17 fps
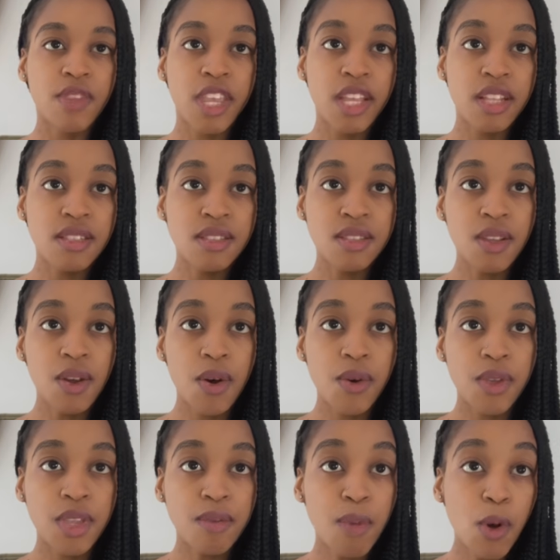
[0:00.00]
And
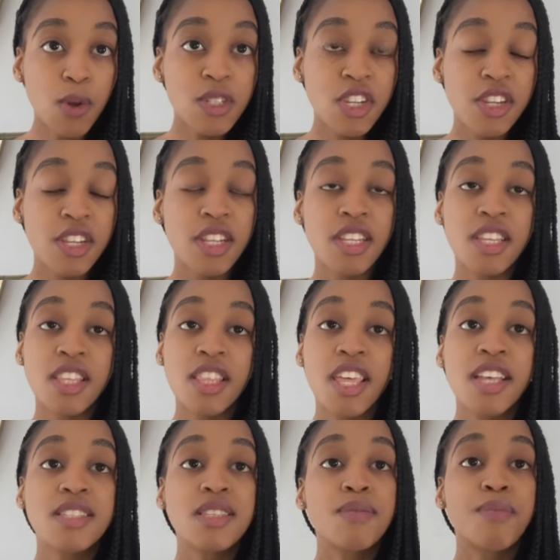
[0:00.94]
so emotionally,
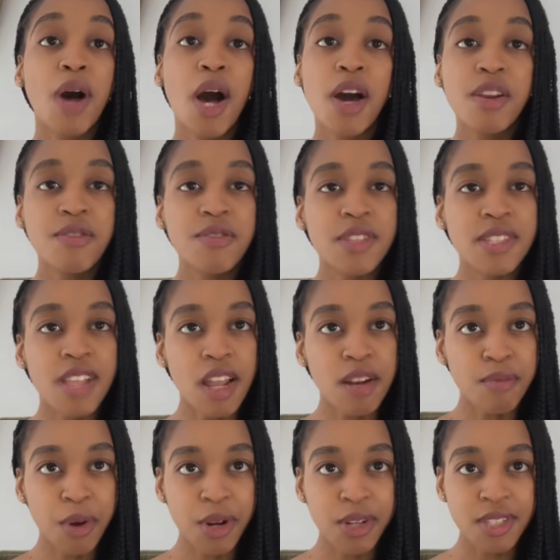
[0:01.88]
there's a part of the
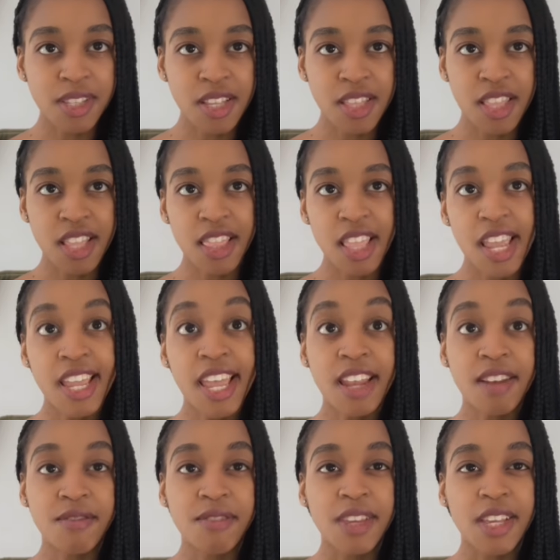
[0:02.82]
Sun person that they
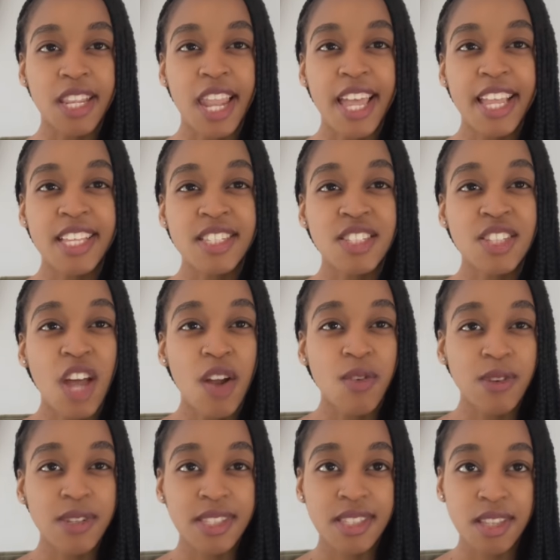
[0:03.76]
can feel like is
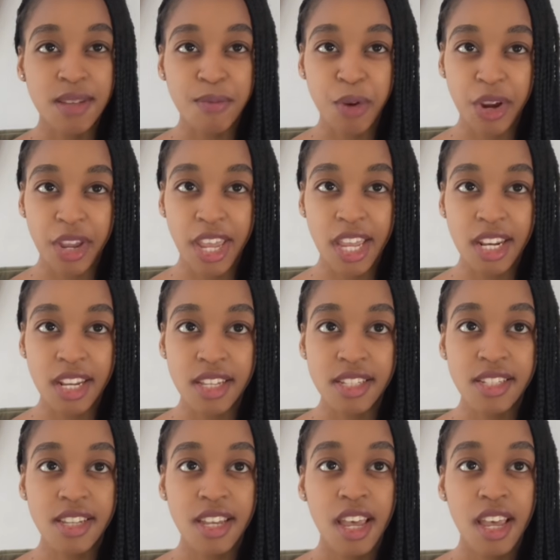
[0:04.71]
not reciprocated